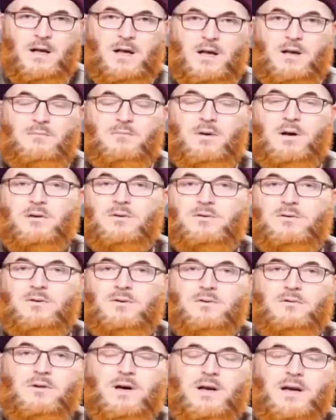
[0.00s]
Because
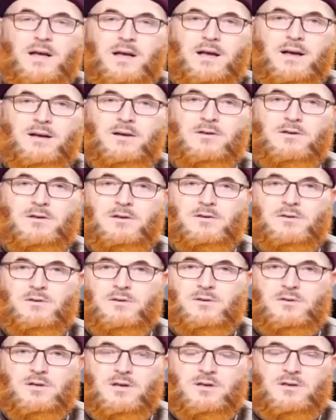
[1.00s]
on one hand, she's
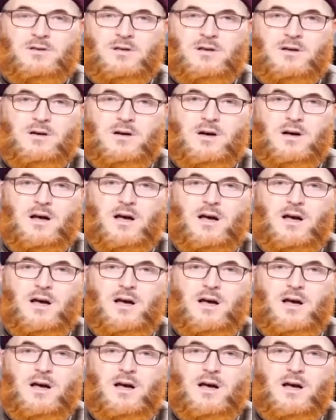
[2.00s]
your sister,